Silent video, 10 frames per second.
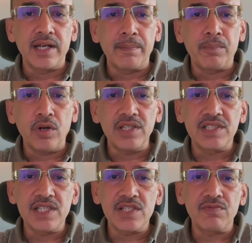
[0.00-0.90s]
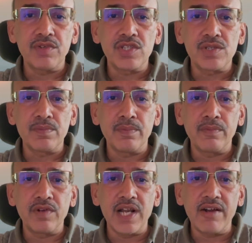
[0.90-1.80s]
policies which
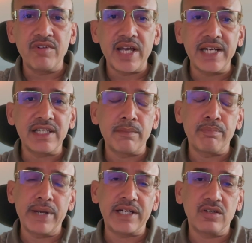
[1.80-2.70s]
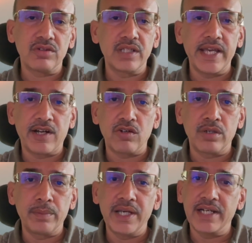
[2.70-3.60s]
will have direct impact on the
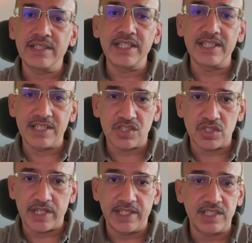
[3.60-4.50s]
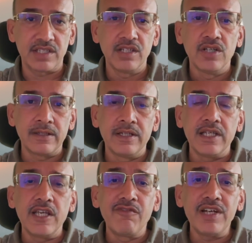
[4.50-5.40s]
economy and the interest rates.
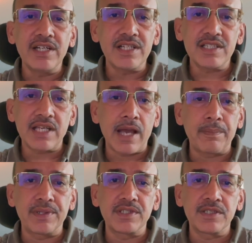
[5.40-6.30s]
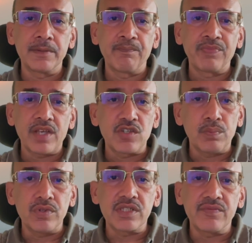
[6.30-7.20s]
Event risk happens,
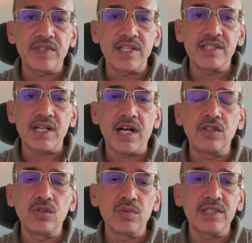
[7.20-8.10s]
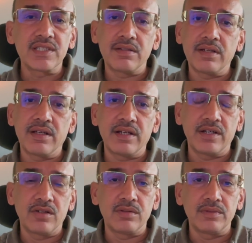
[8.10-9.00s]
suppose if there is untowards in
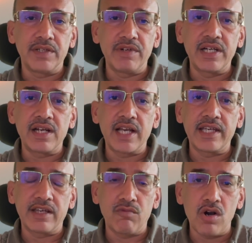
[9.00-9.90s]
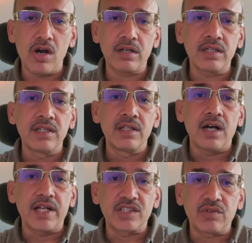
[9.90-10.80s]
event like a war,
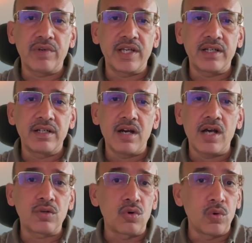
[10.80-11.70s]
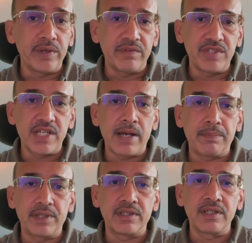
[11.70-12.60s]
earthquake or COVID which
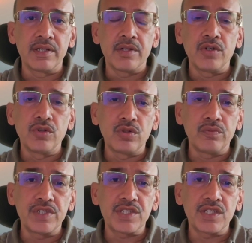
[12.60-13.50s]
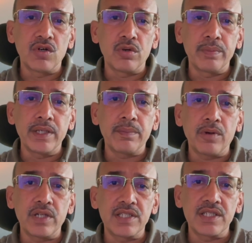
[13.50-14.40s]
happened, due to which the government
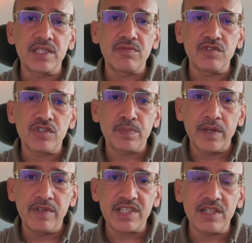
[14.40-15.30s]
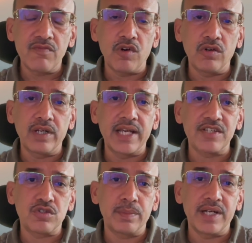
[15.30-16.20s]
policies which was previously following has
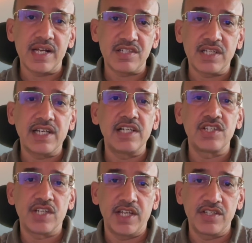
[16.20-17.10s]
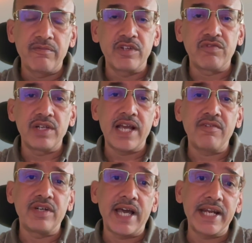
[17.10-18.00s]
to be drastically changed, which will
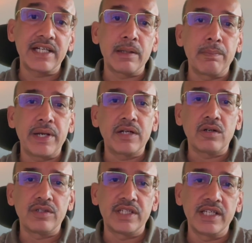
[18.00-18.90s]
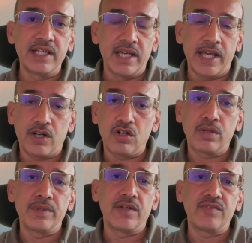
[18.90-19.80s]
have direct impact on the
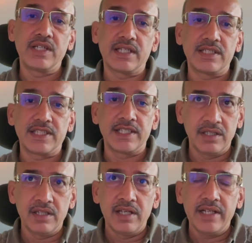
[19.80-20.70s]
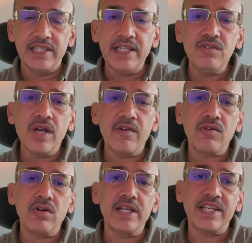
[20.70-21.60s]
economy of the country. Then you have
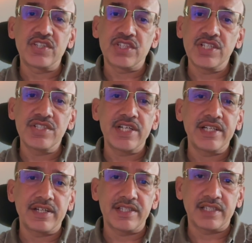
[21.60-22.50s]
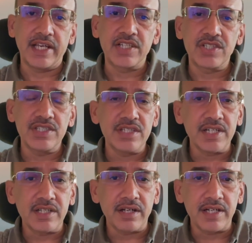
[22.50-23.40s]
called exchange rate risk. Exchange
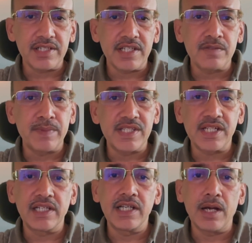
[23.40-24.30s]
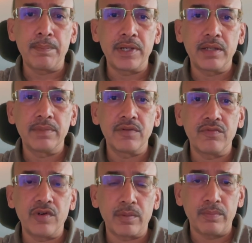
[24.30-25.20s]
rate risk is basically applicable
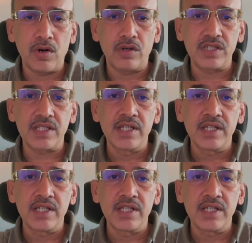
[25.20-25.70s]
for bonds